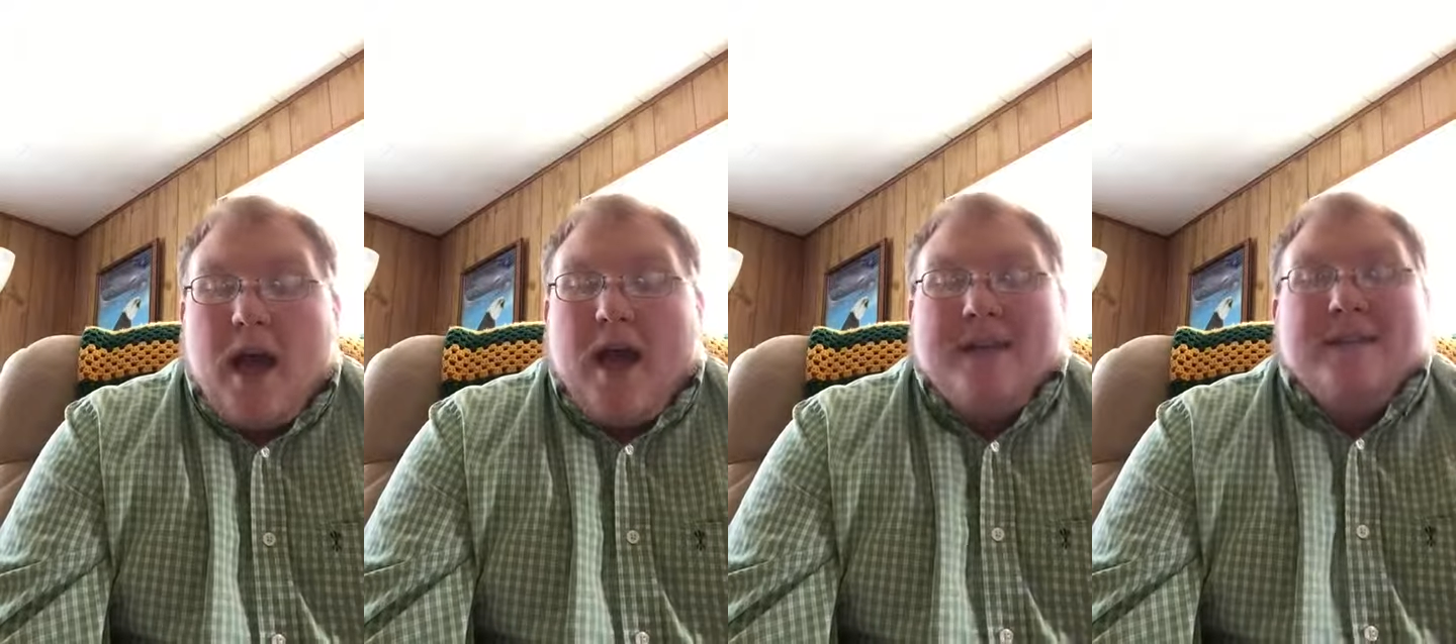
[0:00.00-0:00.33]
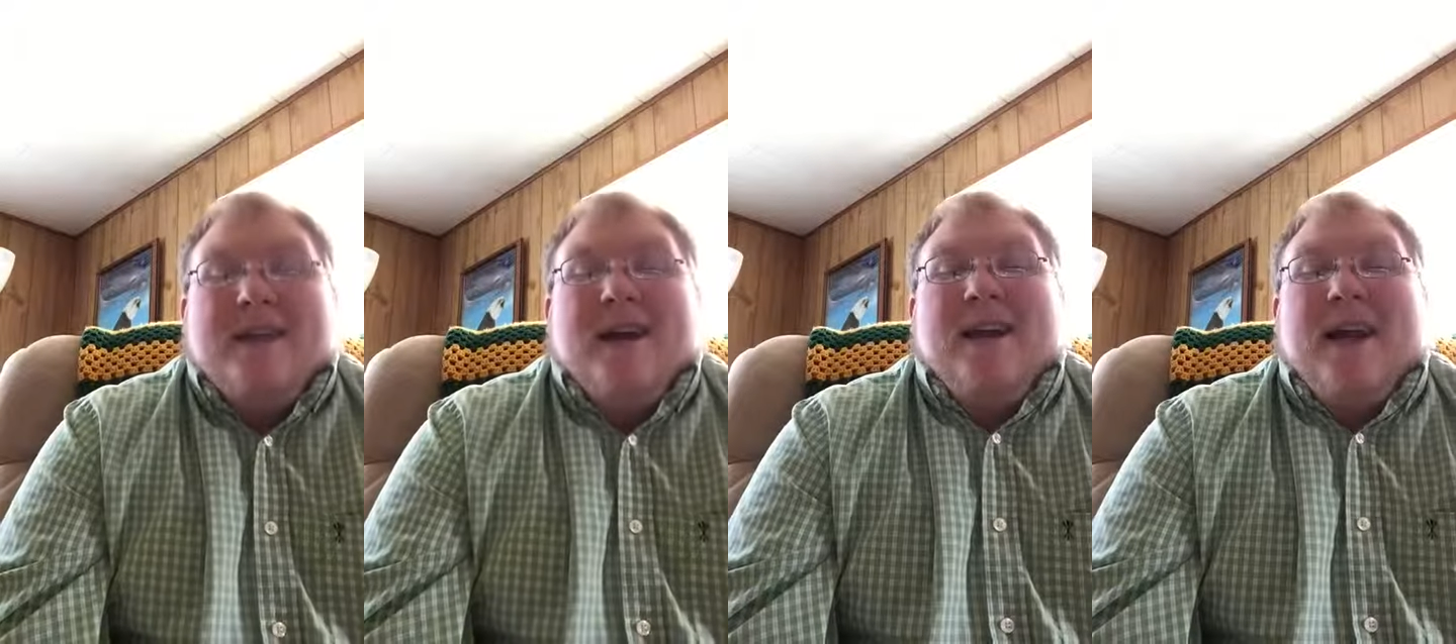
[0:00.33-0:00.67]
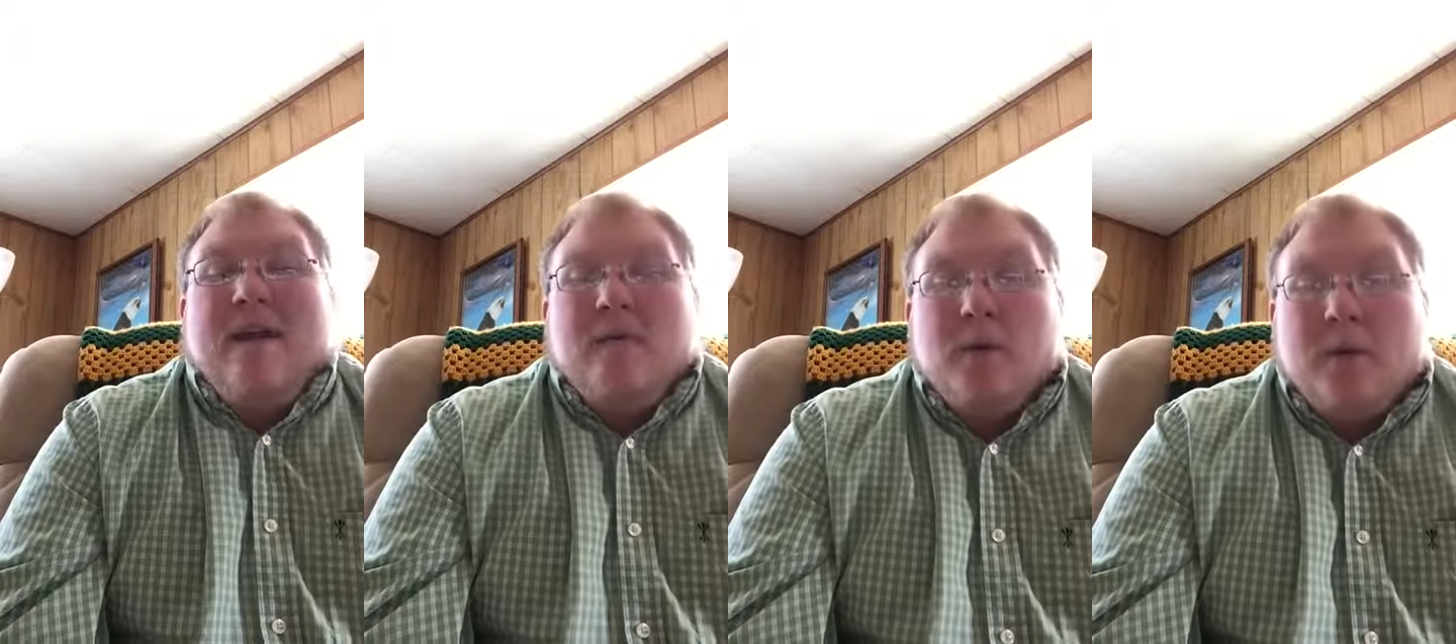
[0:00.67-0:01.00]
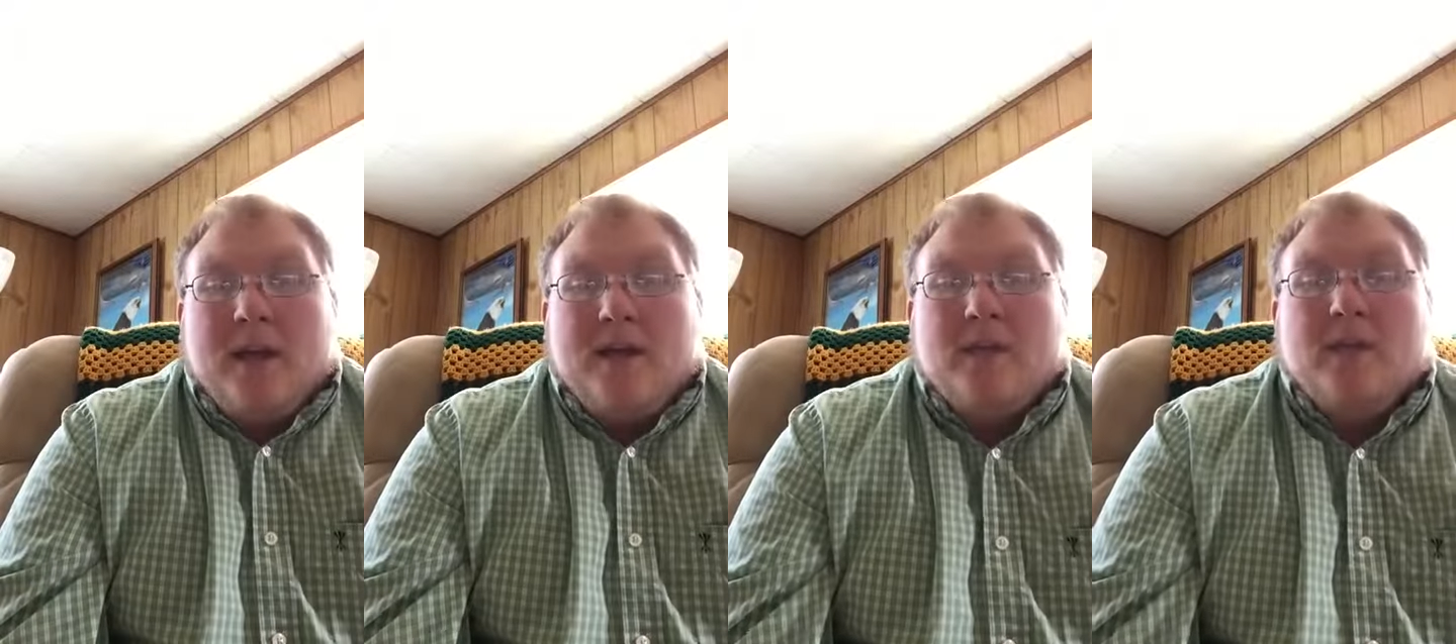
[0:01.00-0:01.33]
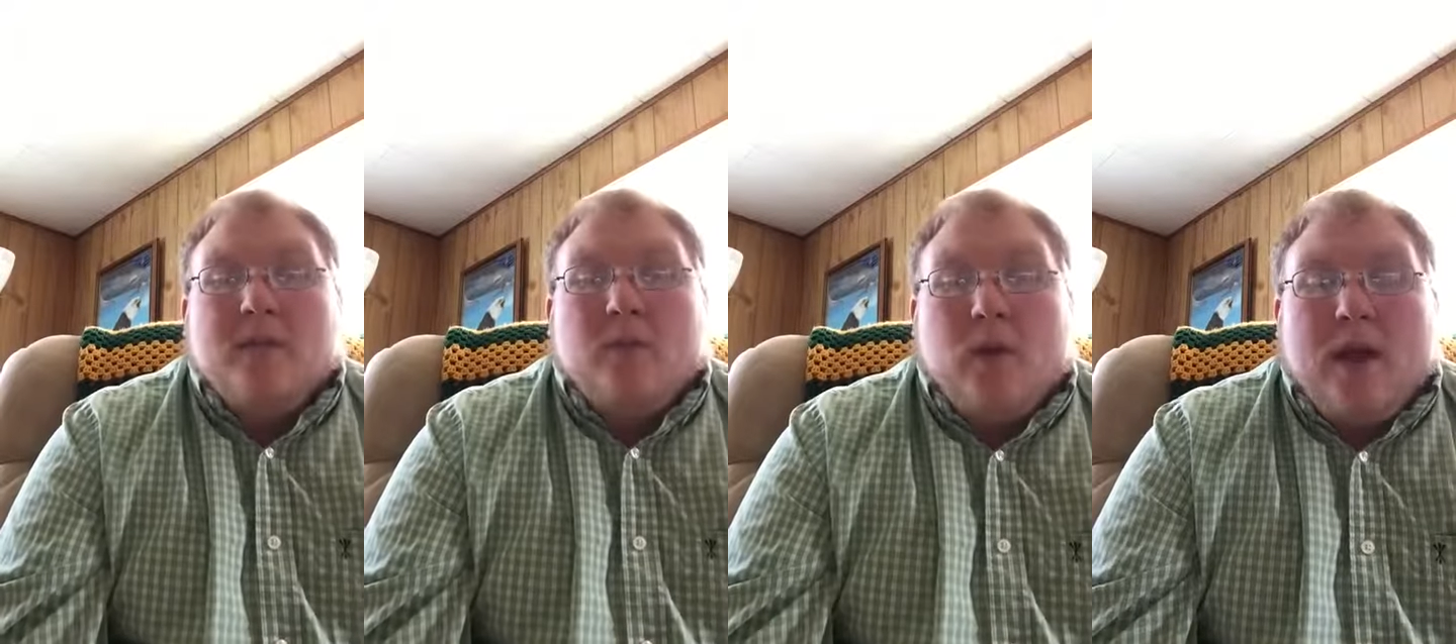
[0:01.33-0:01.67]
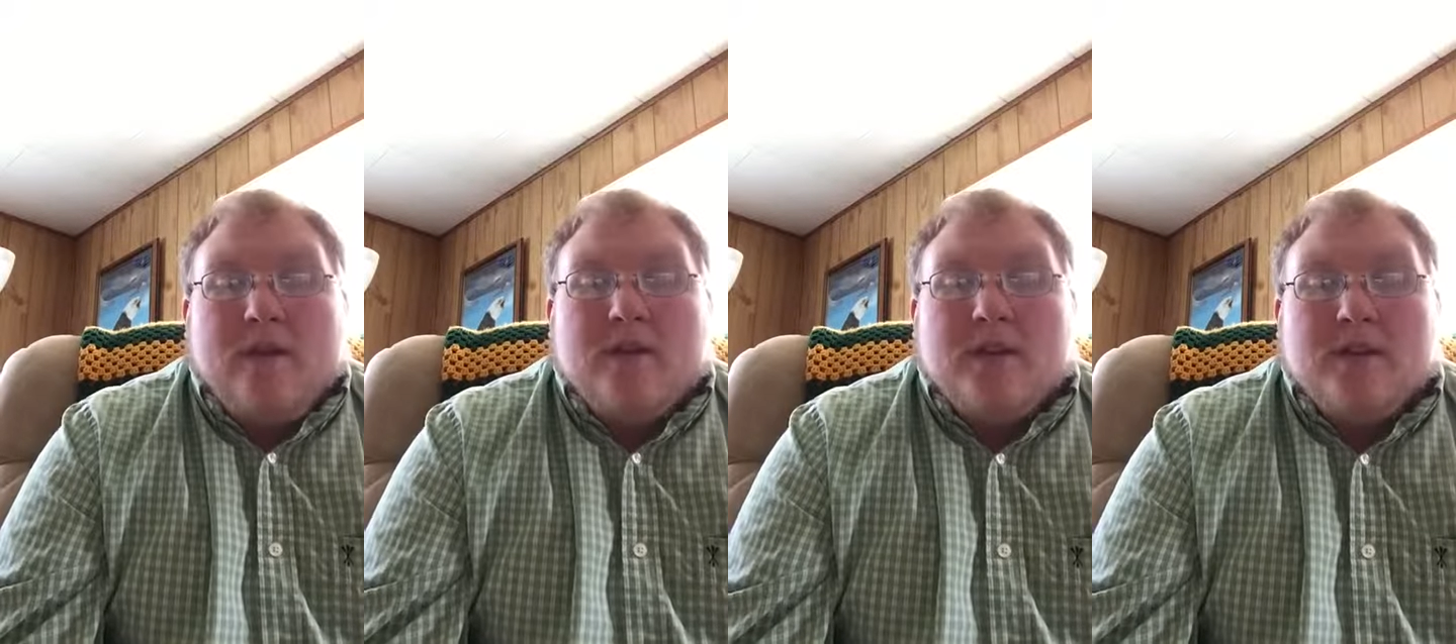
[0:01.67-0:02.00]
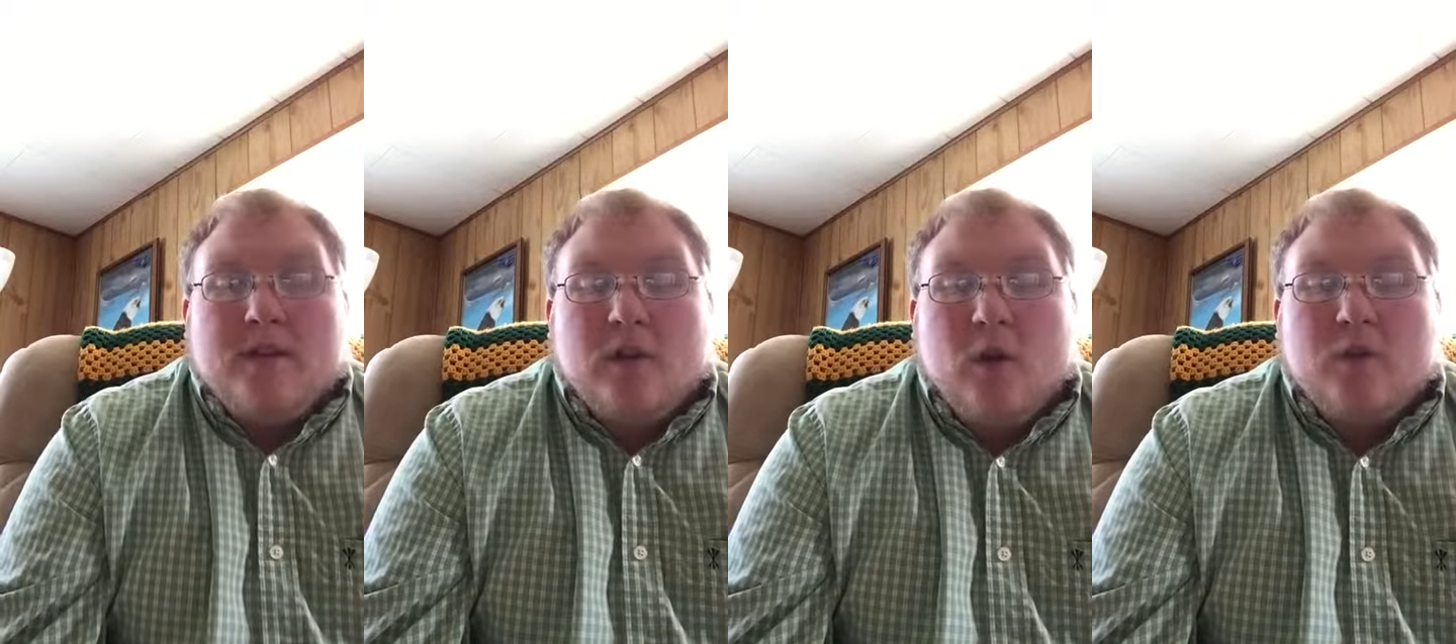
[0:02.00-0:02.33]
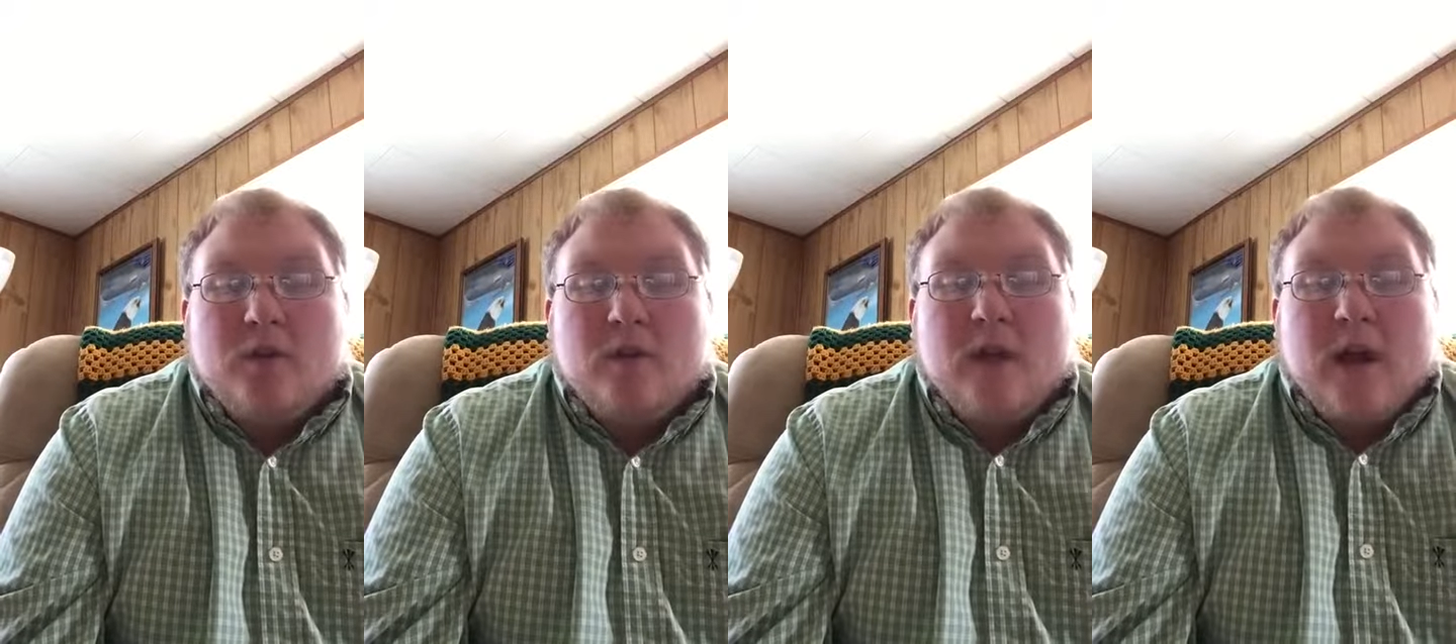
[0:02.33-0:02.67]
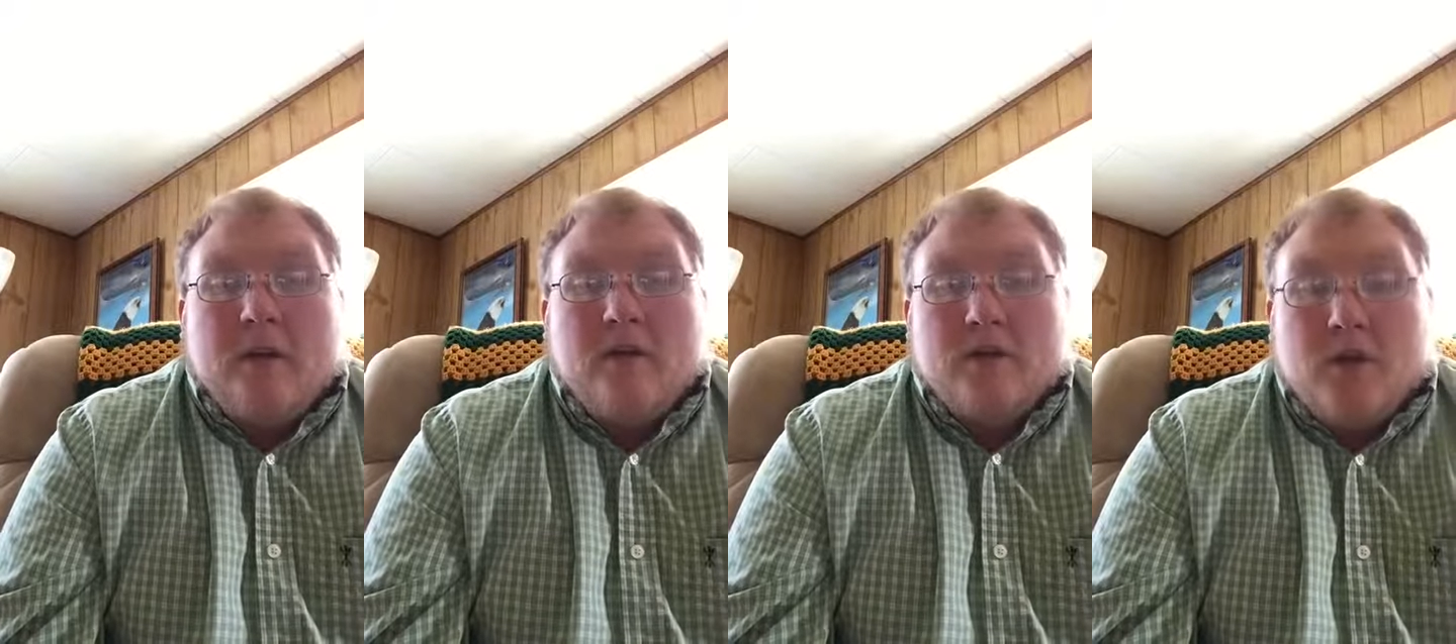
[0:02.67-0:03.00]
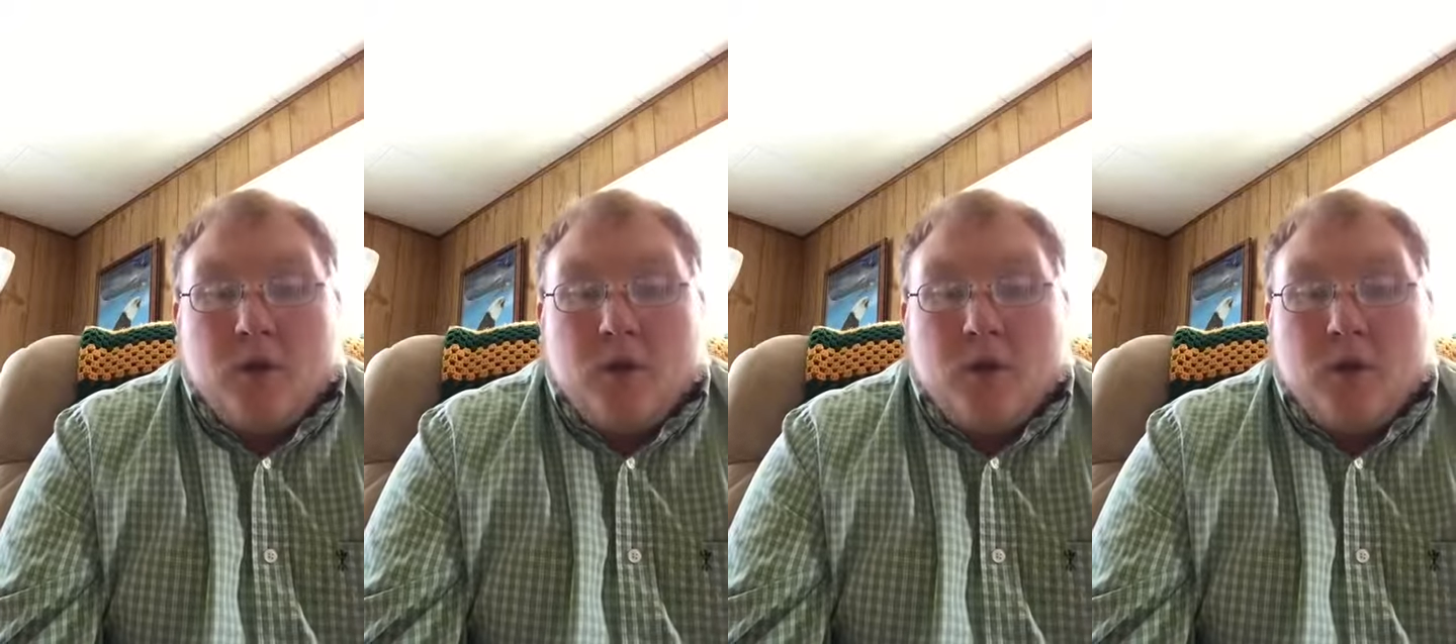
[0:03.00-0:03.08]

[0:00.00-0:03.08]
as not every relationship will have the disclosure that others